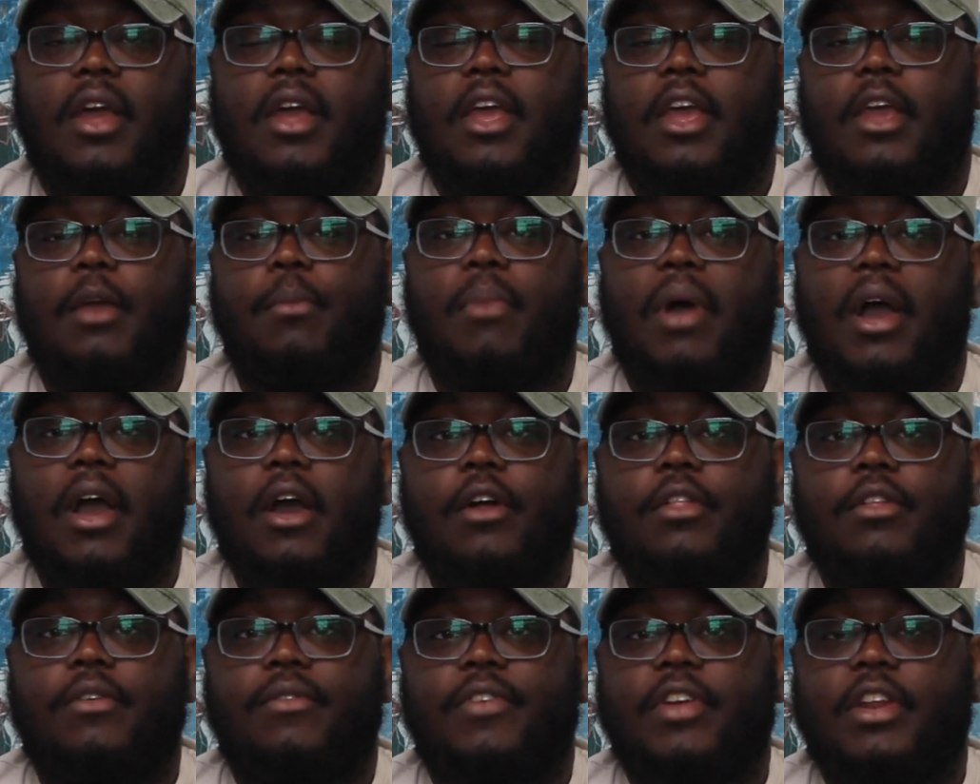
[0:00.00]
In my
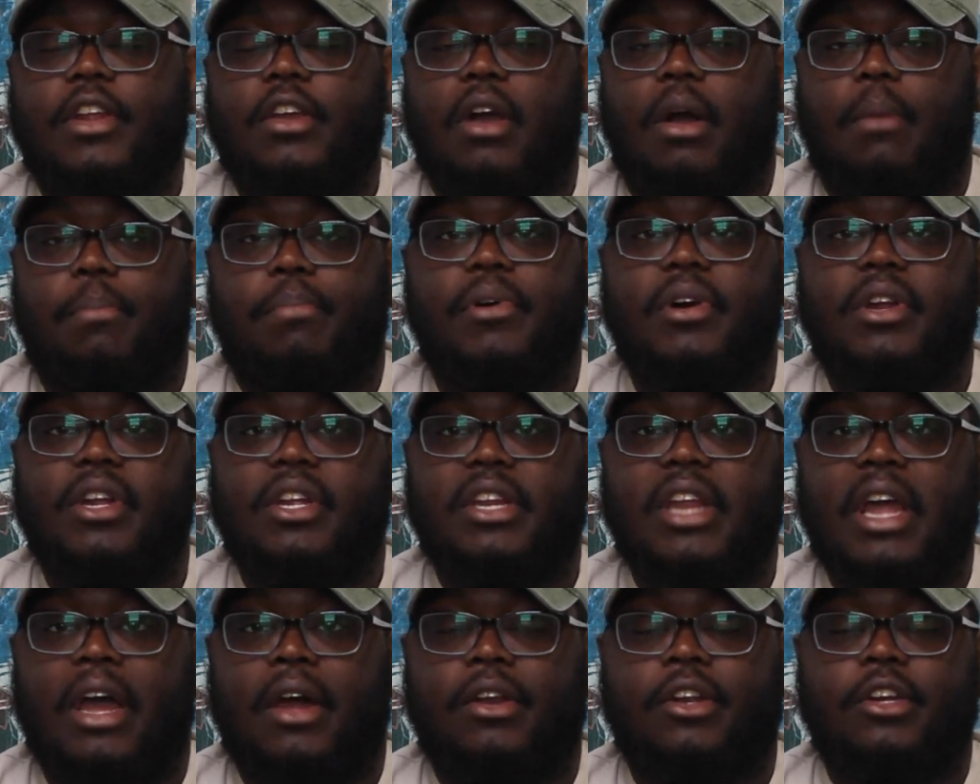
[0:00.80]
other video, I'll put it
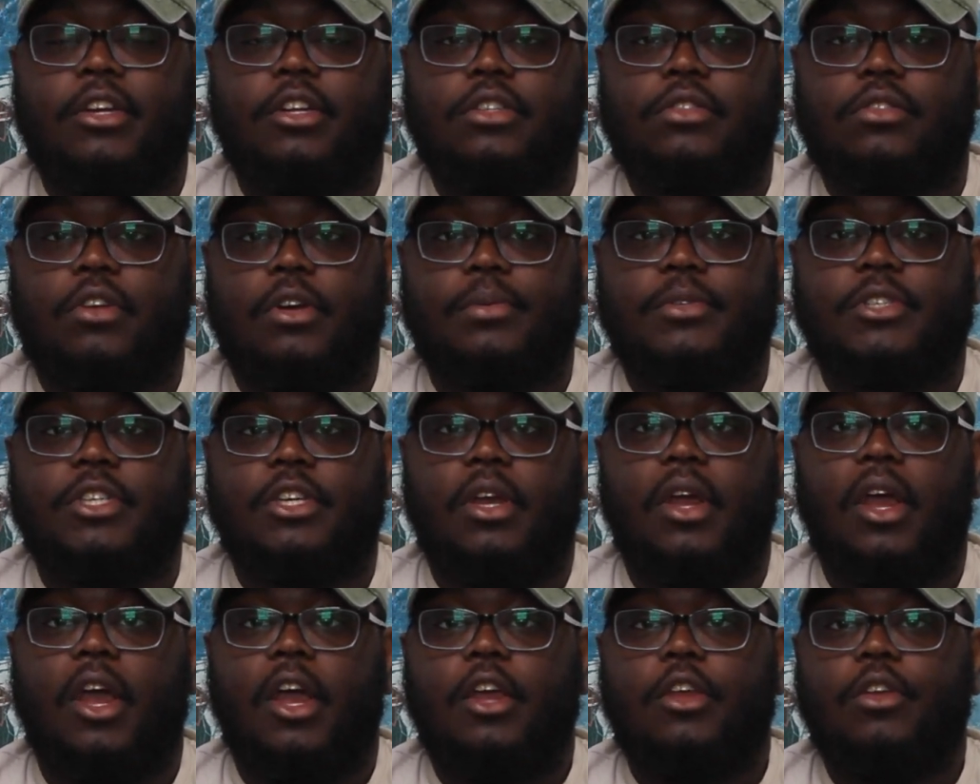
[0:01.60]
down in the
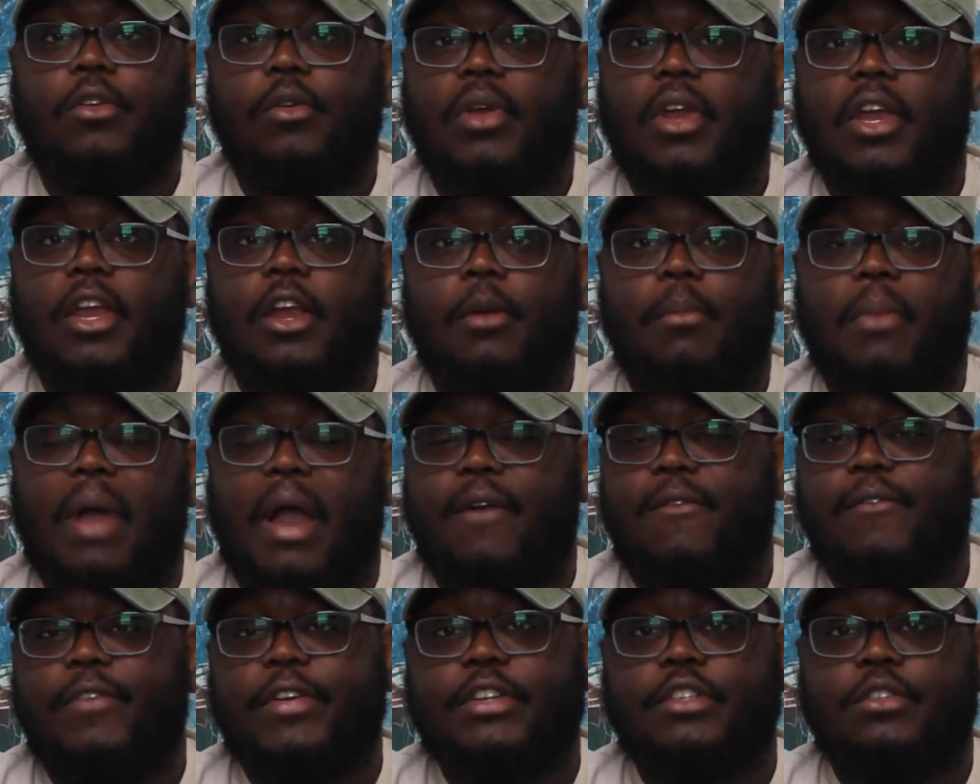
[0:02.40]
description. You can hear my
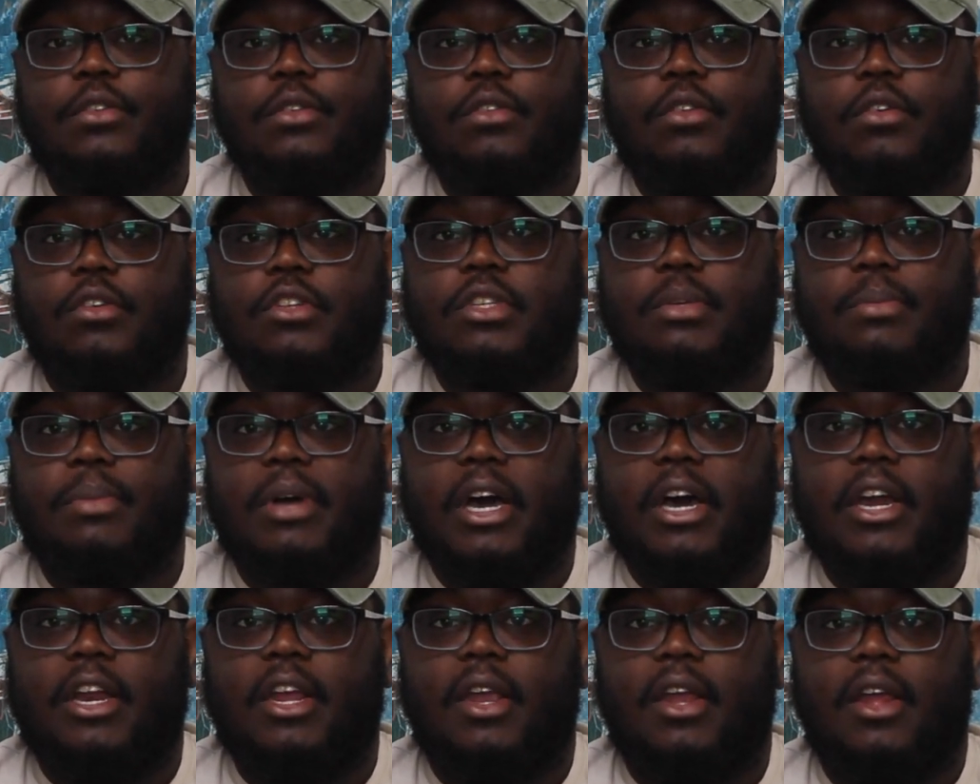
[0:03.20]
original thoughts
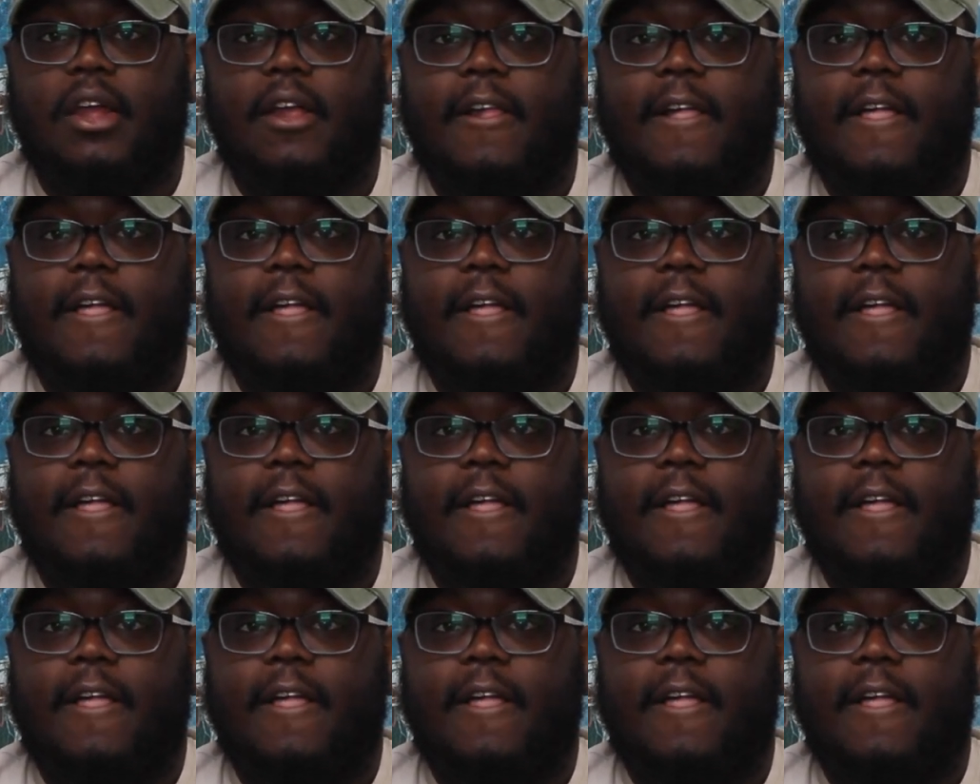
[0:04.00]
about it.